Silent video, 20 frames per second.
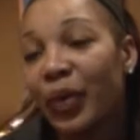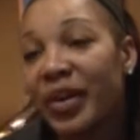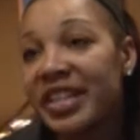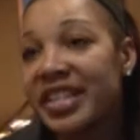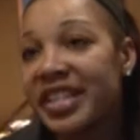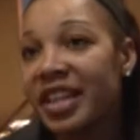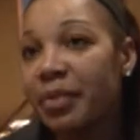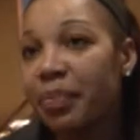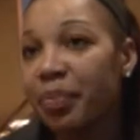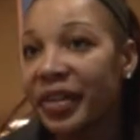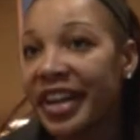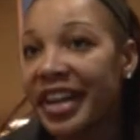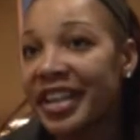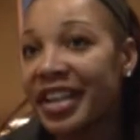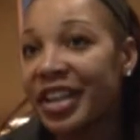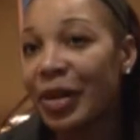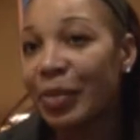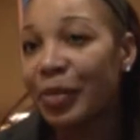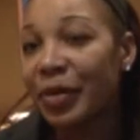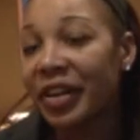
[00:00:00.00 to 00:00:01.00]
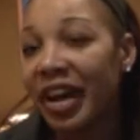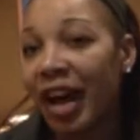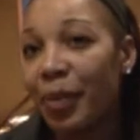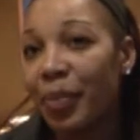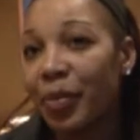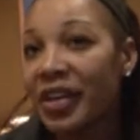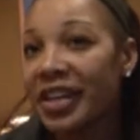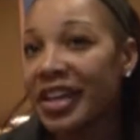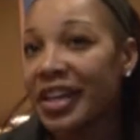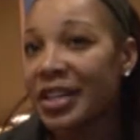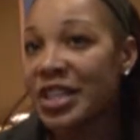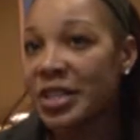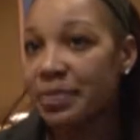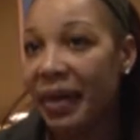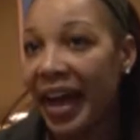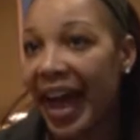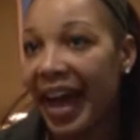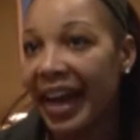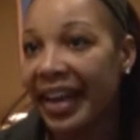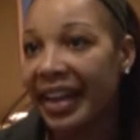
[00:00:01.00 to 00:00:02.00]
We did play them a couple years
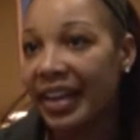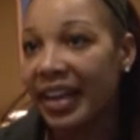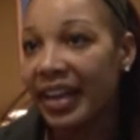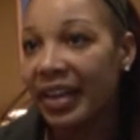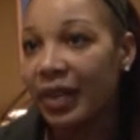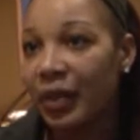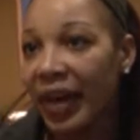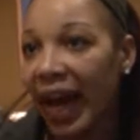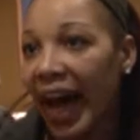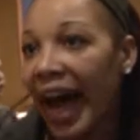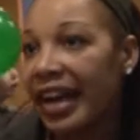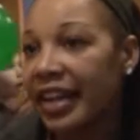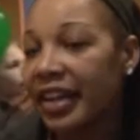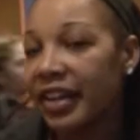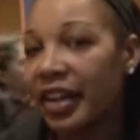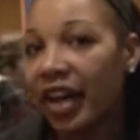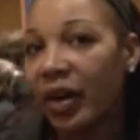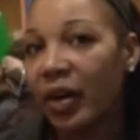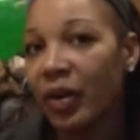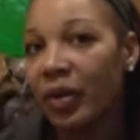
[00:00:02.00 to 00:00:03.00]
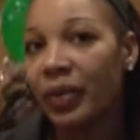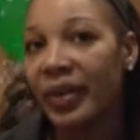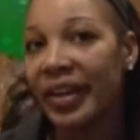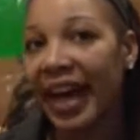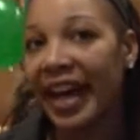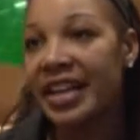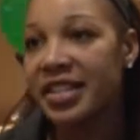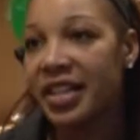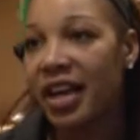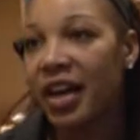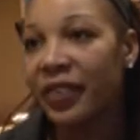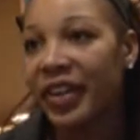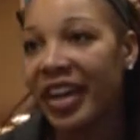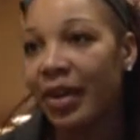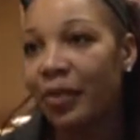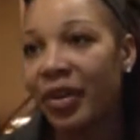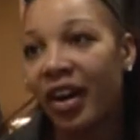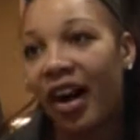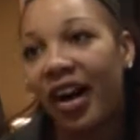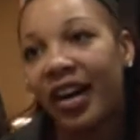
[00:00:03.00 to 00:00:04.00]
back. We had, you know, we had a tough game.
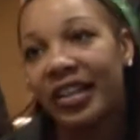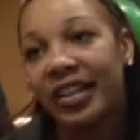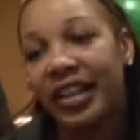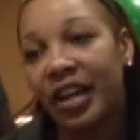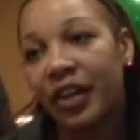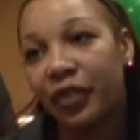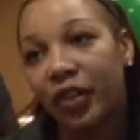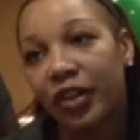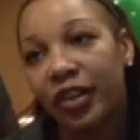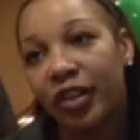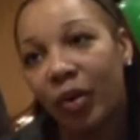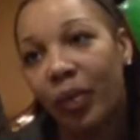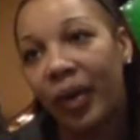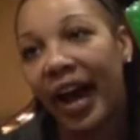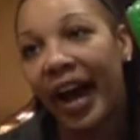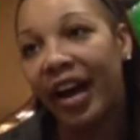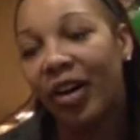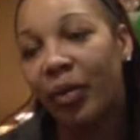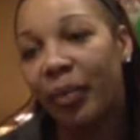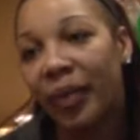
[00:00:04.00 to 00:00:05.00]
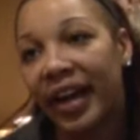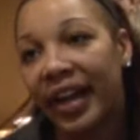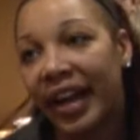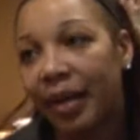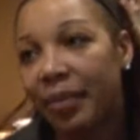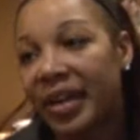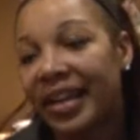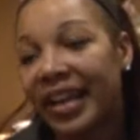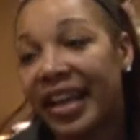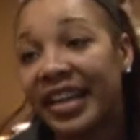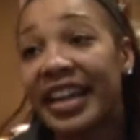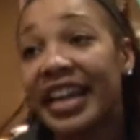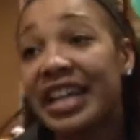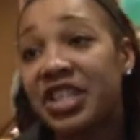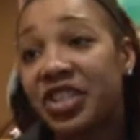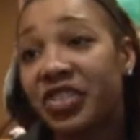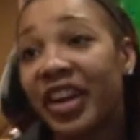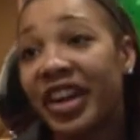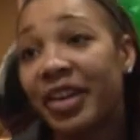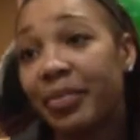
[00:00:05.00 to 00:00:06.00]
We hung in there for a little while, but I mean, I think it's
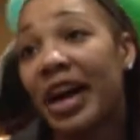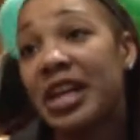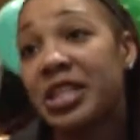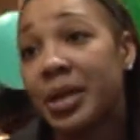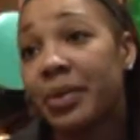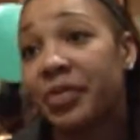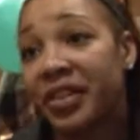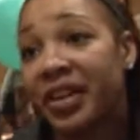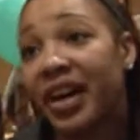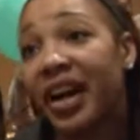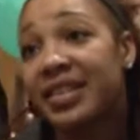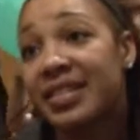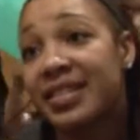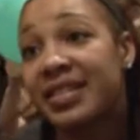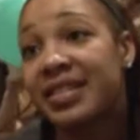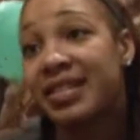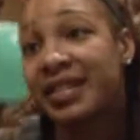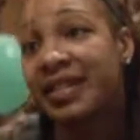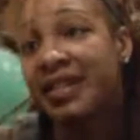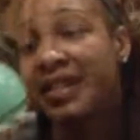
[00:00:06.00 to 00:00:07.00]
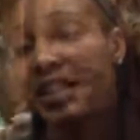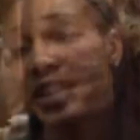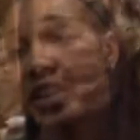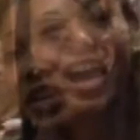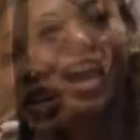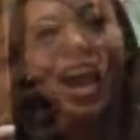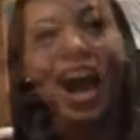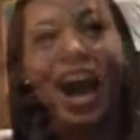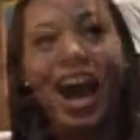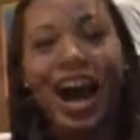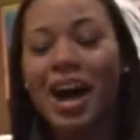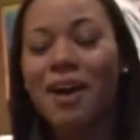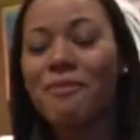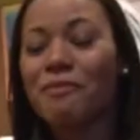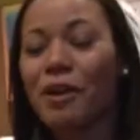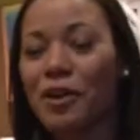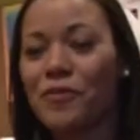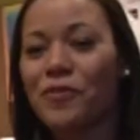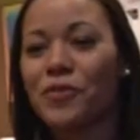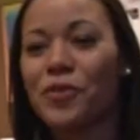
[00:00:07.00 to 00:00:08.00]
a great matchup for us. Uh,
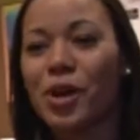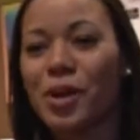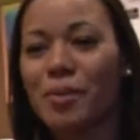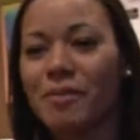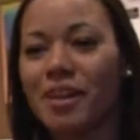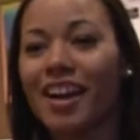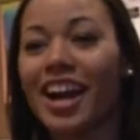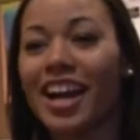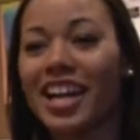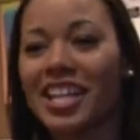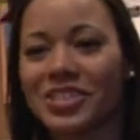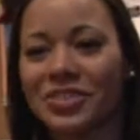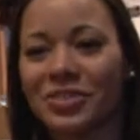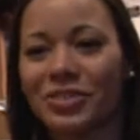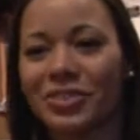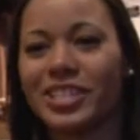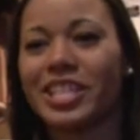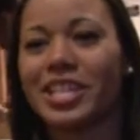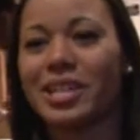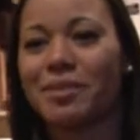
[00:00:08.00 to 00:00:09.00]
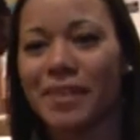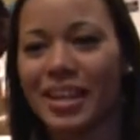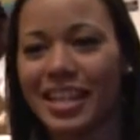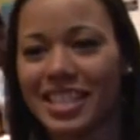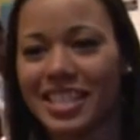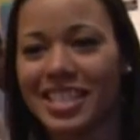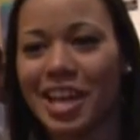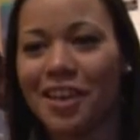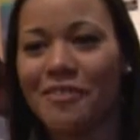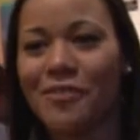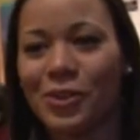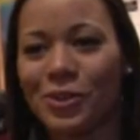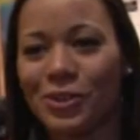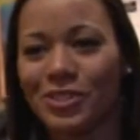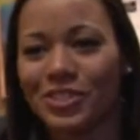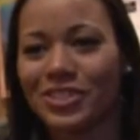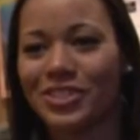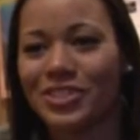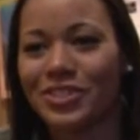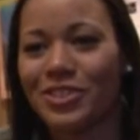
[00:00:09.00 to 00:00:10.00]
my former high school teammate Steph
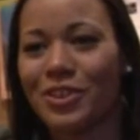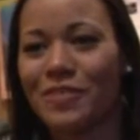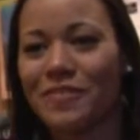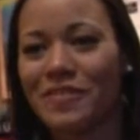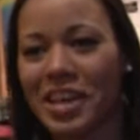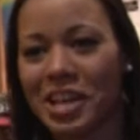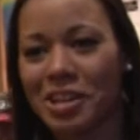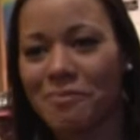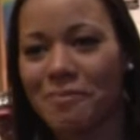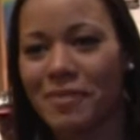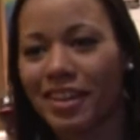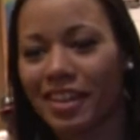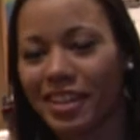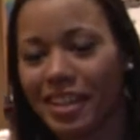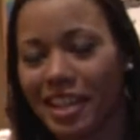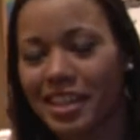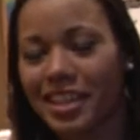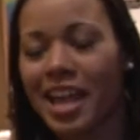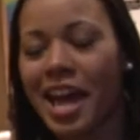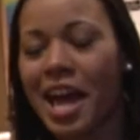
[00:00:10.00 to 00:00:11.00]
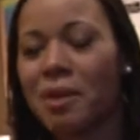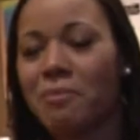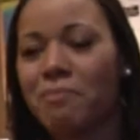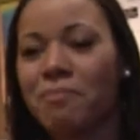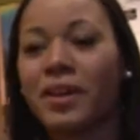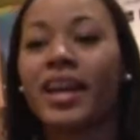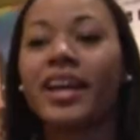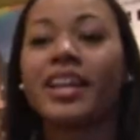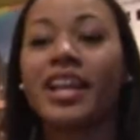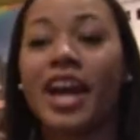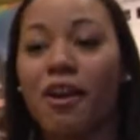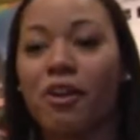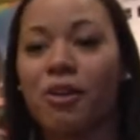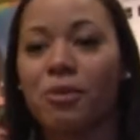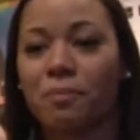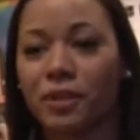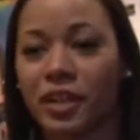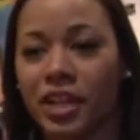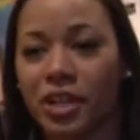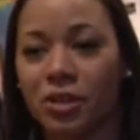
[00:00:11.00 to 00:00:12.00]
Holzer's on Vanderbilt, and then me and Erin
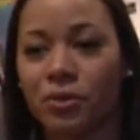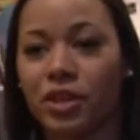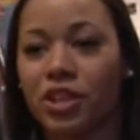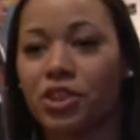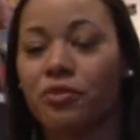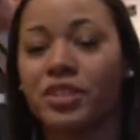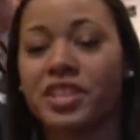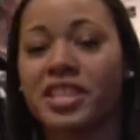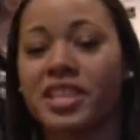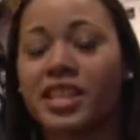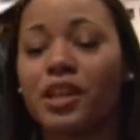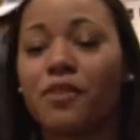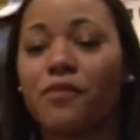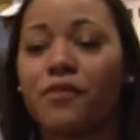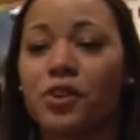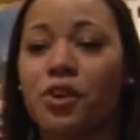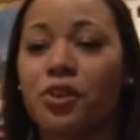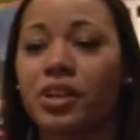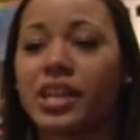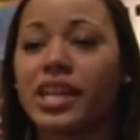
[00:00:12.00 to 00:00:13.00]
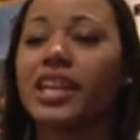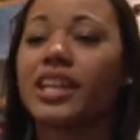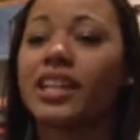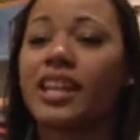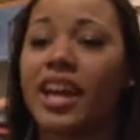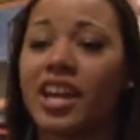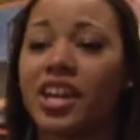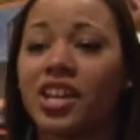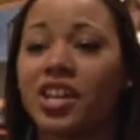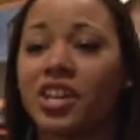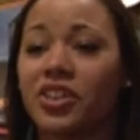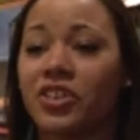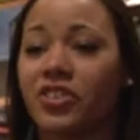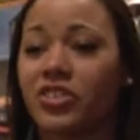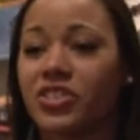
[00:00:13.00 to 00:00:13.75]
played with Christina Foggie in AU.